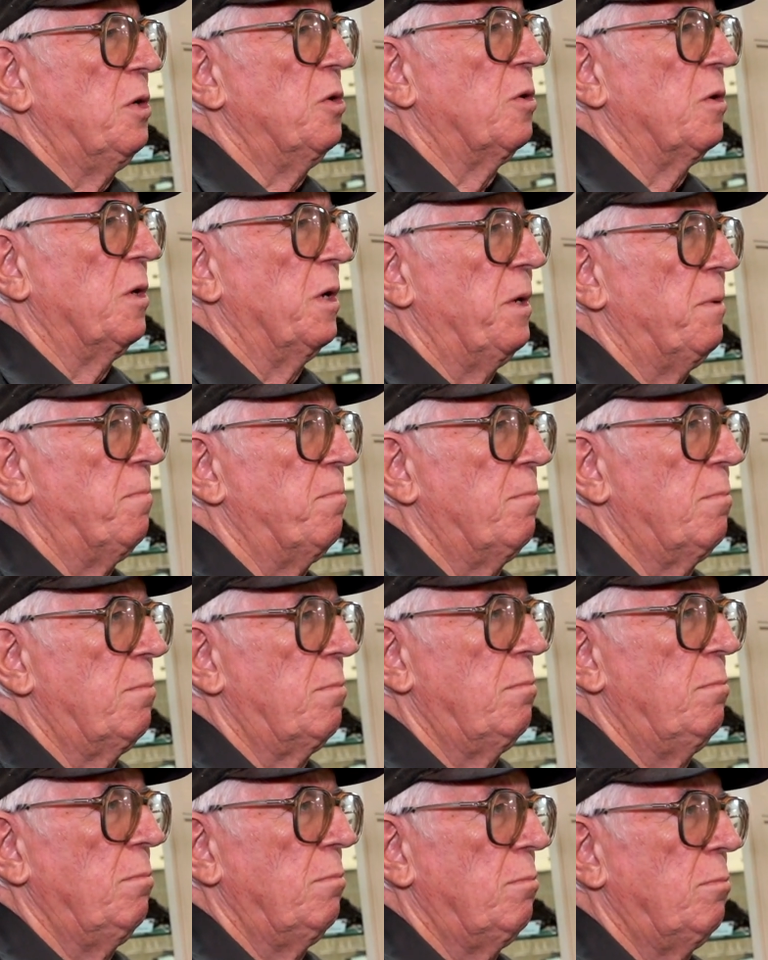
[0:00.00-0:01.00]
died
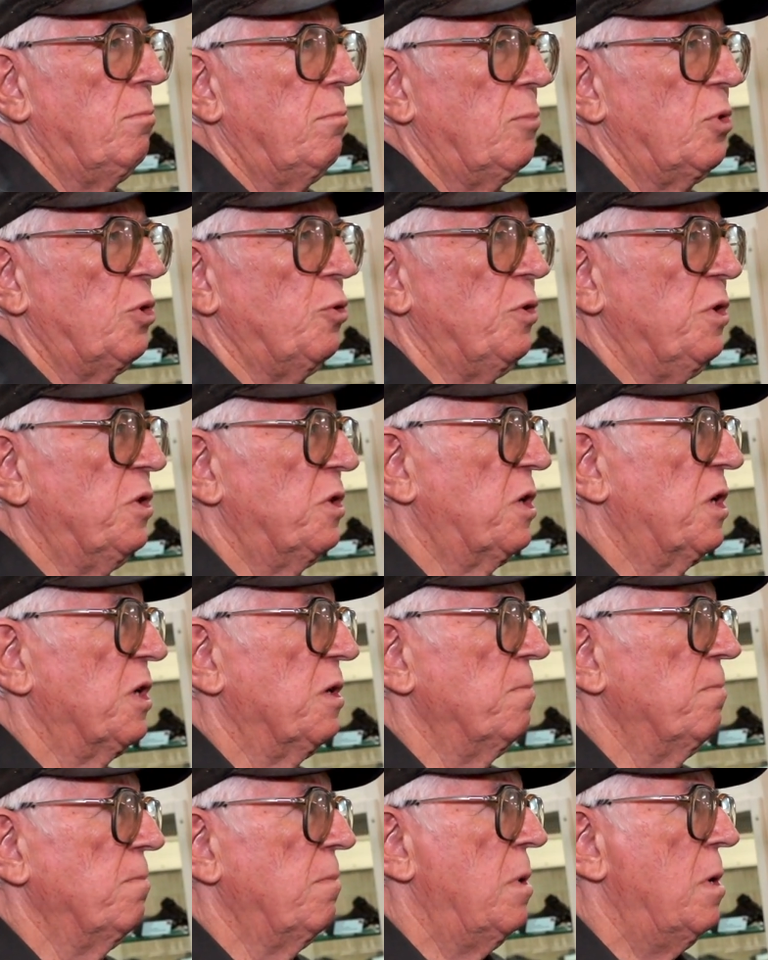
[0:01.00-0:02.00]
2 years
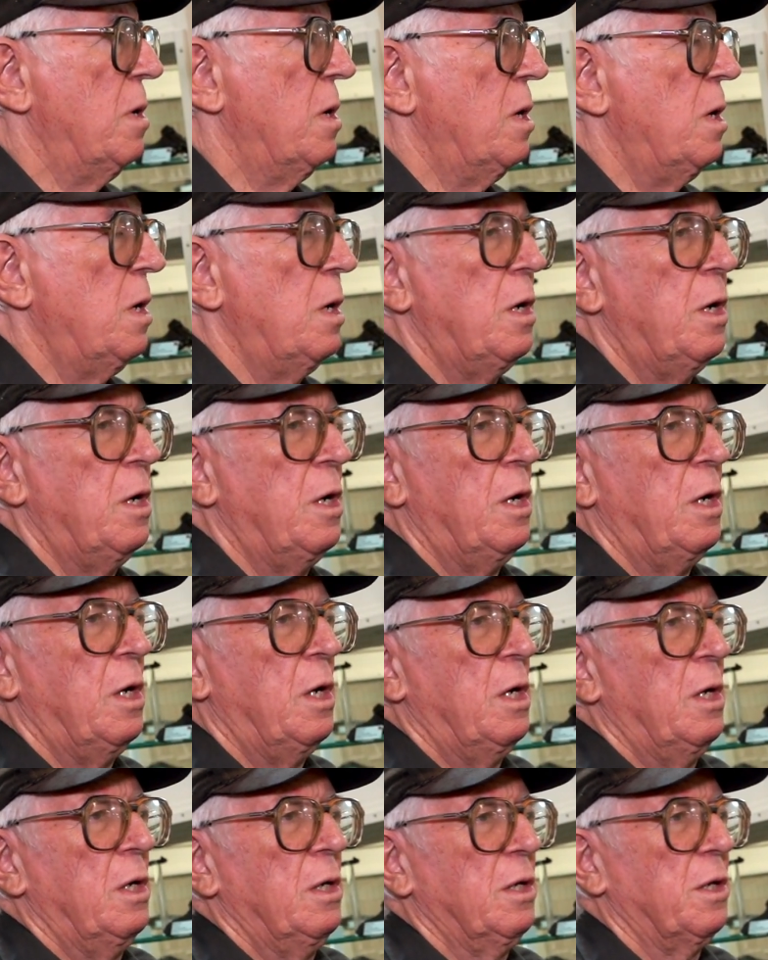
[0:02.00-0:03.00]
ago.
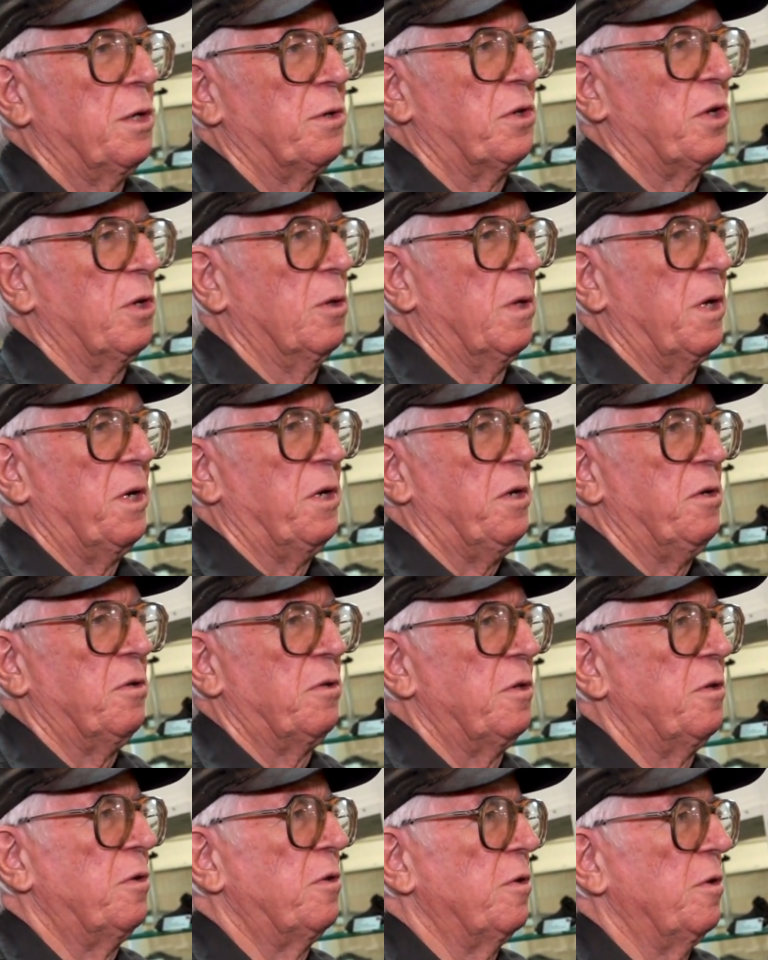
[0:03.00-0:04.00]
Until then he used
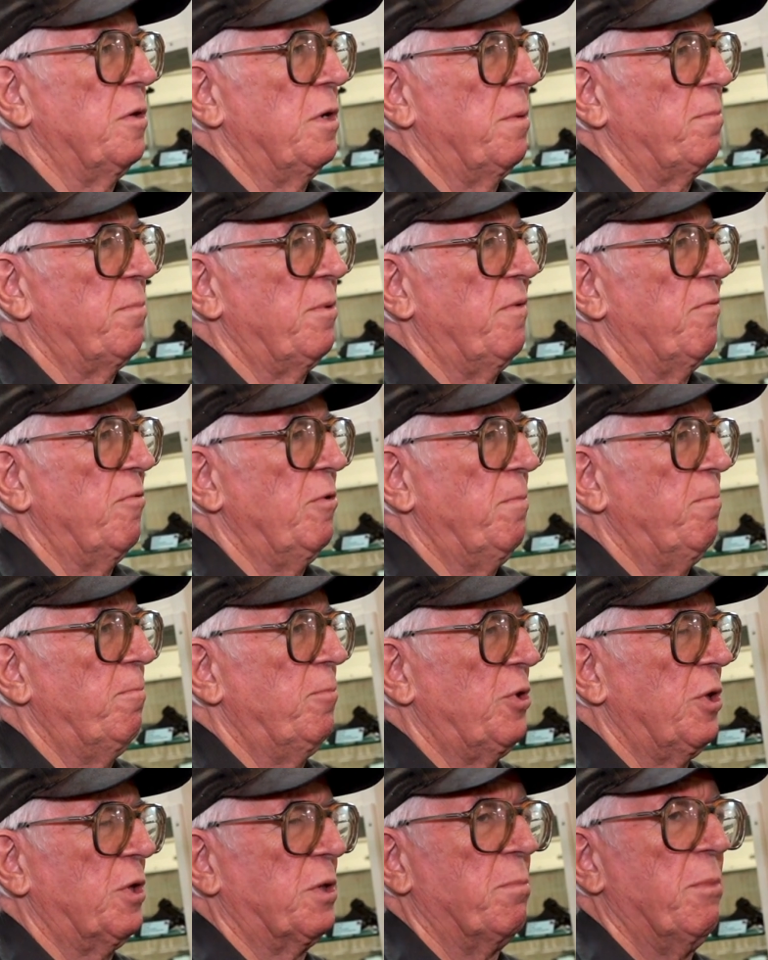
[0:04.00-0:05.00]
to turn up every
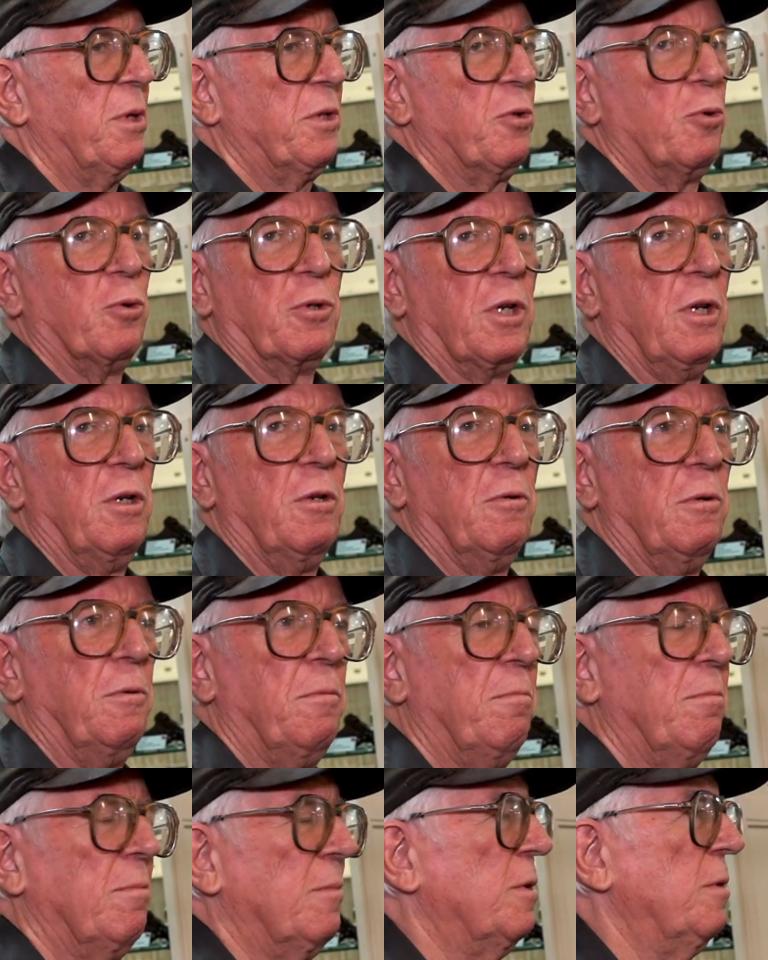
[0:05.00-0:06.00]
6 months or so and
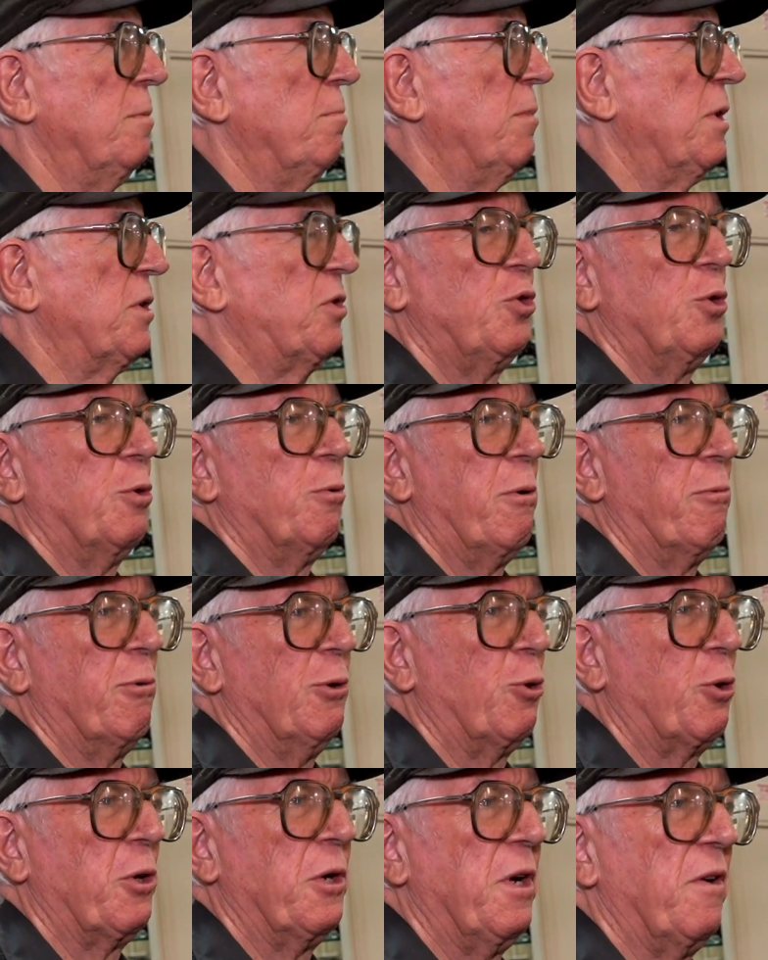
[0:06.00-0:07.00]
make sure we were
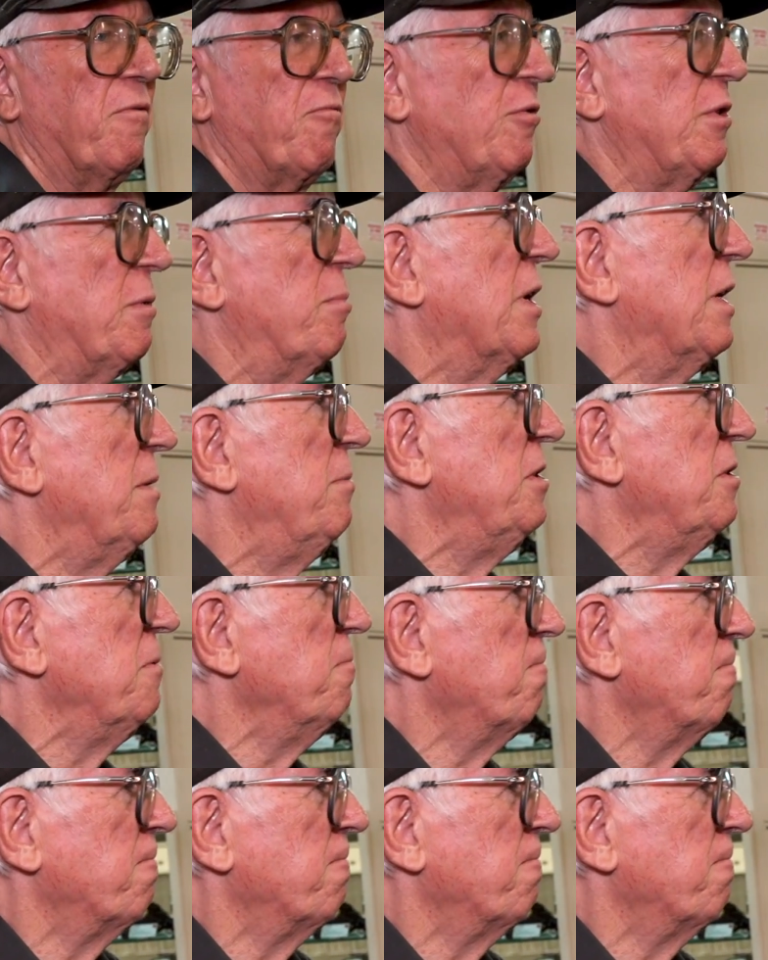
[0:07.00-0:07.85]
looking after his babies.